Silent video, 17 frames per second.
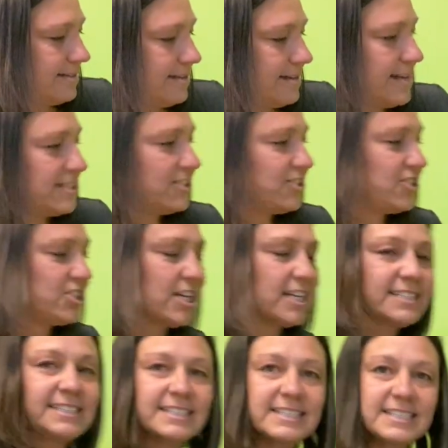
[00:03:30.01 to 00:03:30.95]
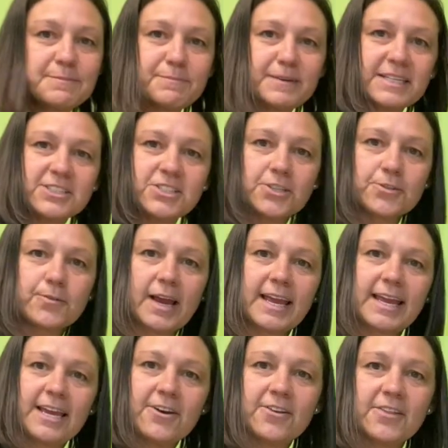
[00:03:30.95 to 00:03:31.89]
And just this picture right
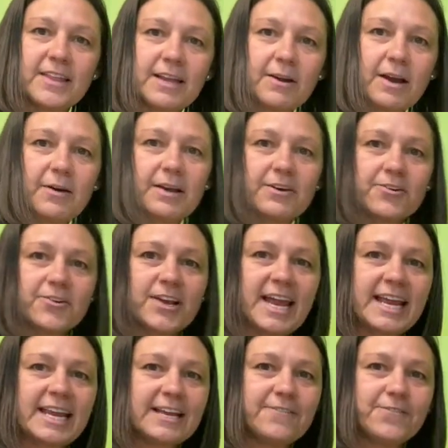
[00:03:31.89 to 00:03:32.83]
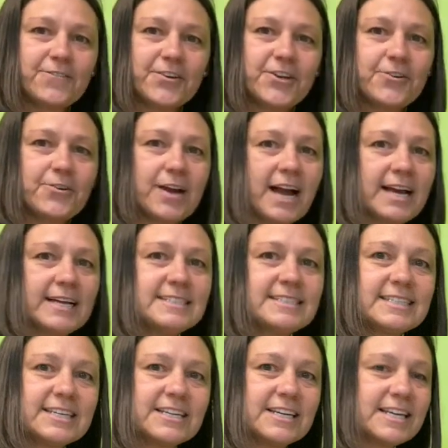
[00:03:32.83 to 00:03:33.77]
here that I created for you
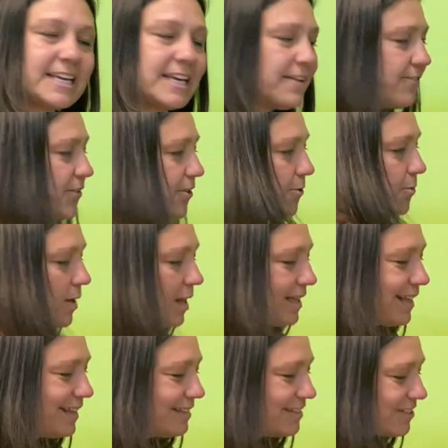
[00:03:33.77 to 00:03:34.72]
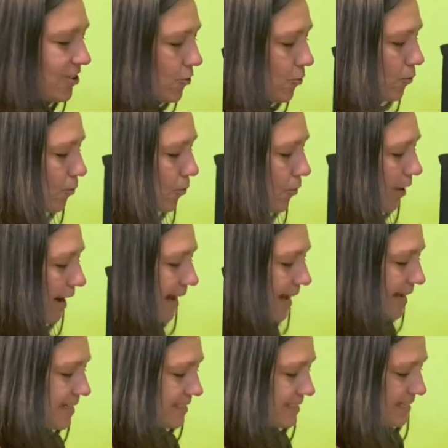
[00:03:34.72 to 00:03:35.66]
guys could give you a
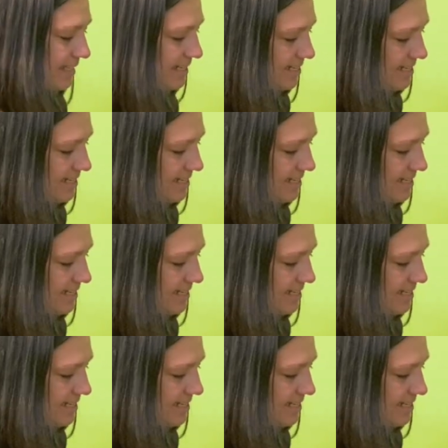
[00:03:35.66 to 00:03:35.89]
great